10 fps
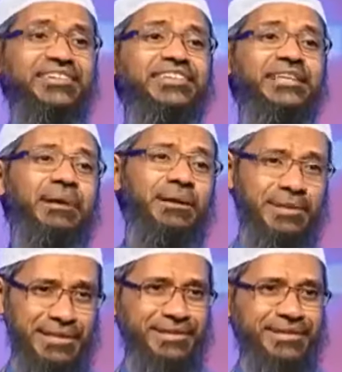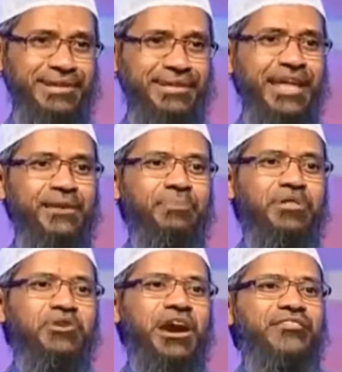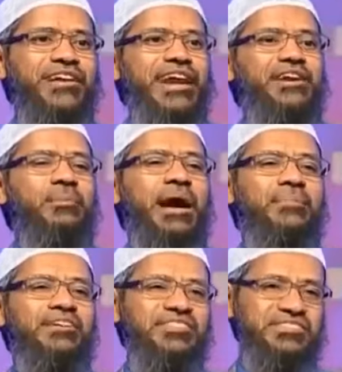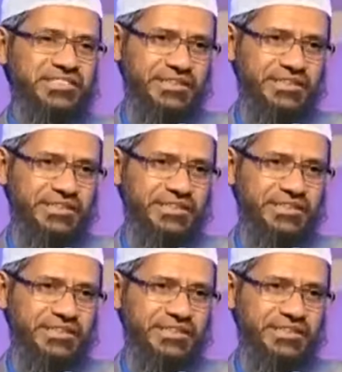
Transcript: the tons in the Bible. That means you haven't read your Bible,